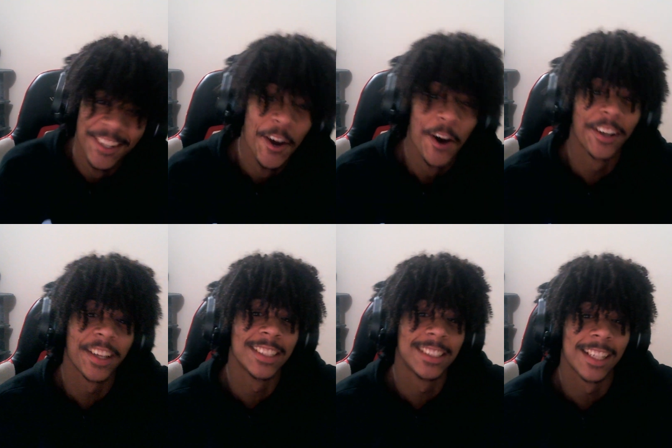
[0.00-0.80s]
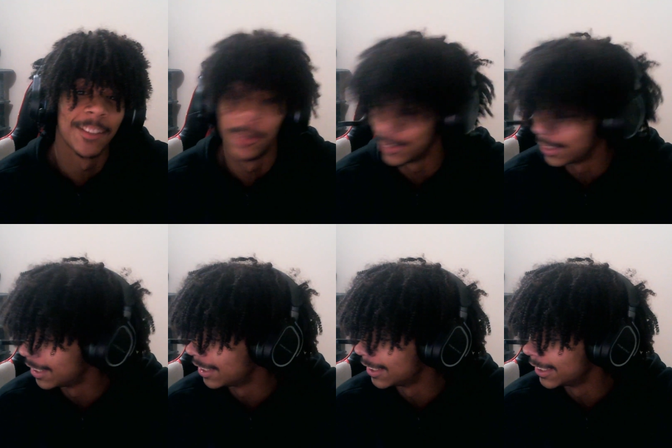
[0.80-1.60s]
Okay, chat.
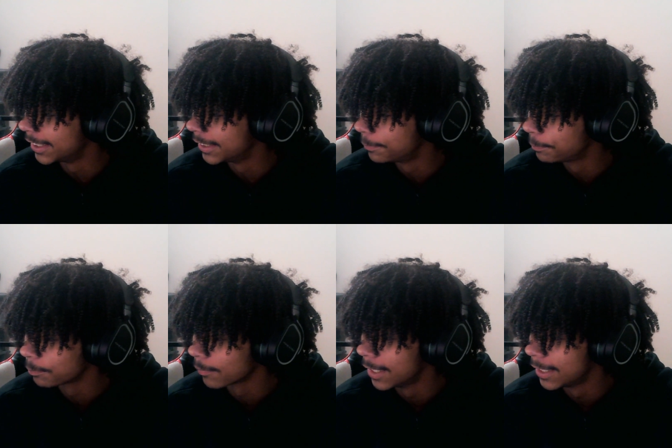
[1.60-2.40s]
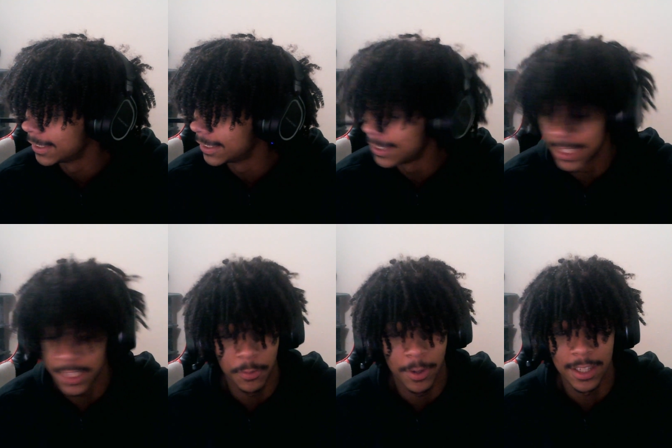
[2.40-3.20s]
Well, this is
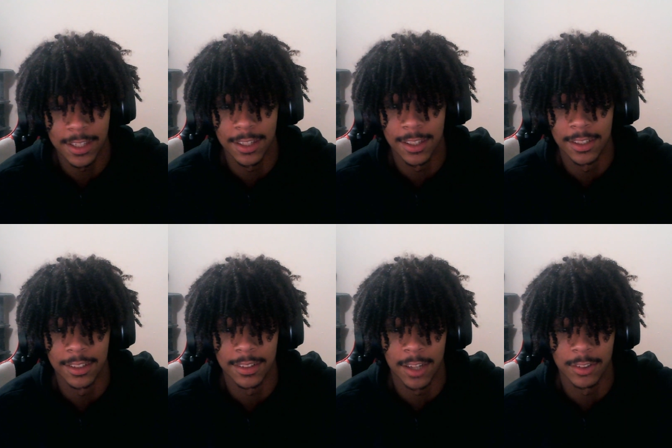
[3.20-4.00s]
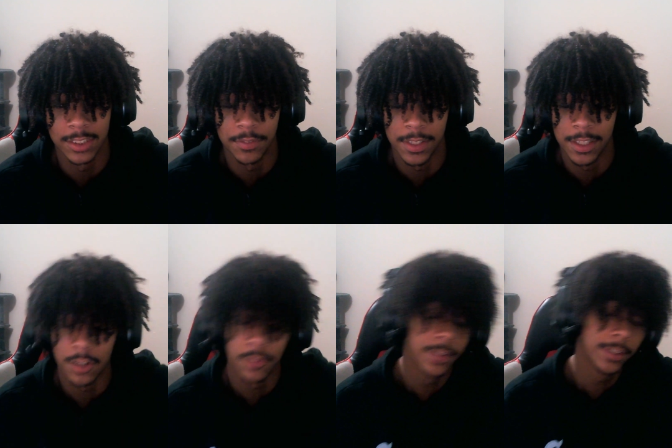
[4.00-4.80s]
it right here. That was the
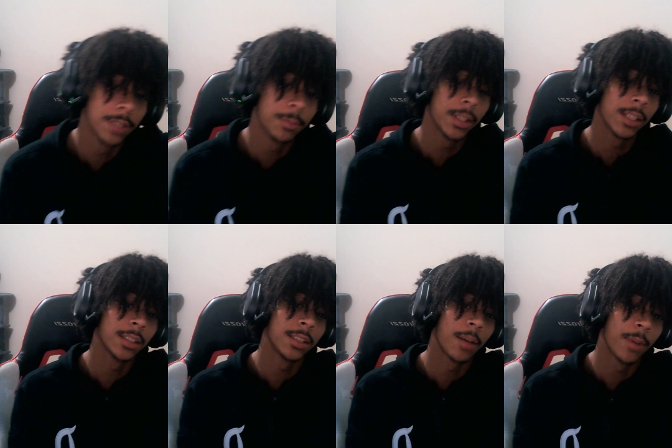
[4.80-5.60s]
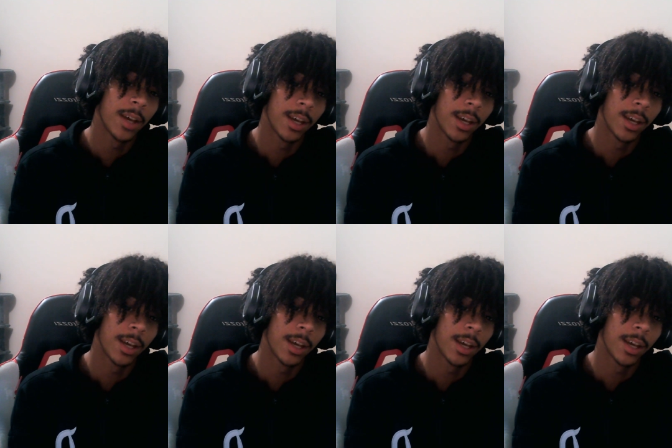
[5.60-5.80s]
video. 15 minutes, not bad.